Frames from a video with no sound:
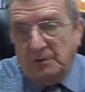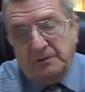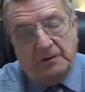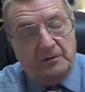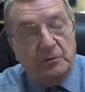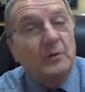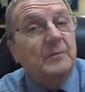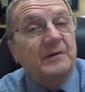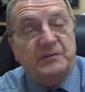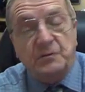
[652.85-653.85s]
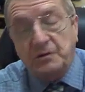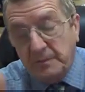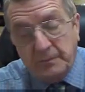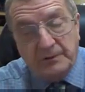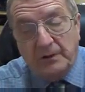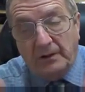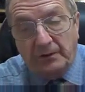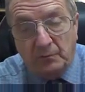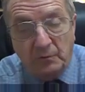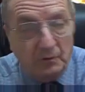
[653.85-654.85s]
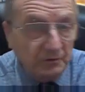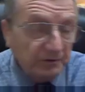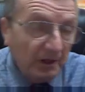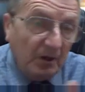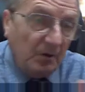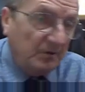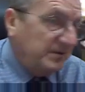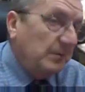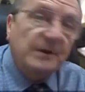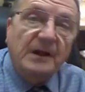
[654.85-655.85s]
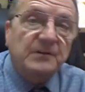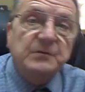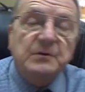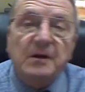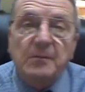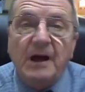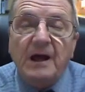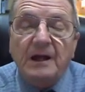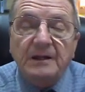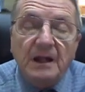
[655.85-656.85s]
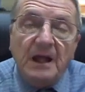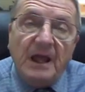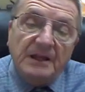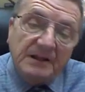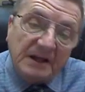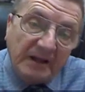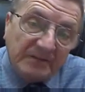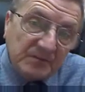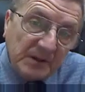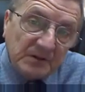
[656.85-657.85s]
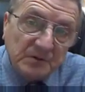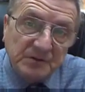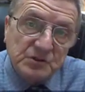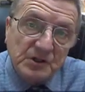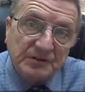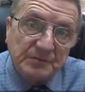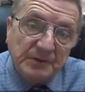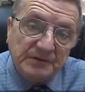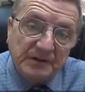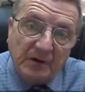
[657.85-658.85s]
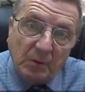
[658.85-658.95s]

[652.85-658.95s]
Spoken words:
or a new administration will put in other rules, or something else will come on, and then I have to make those adjustments.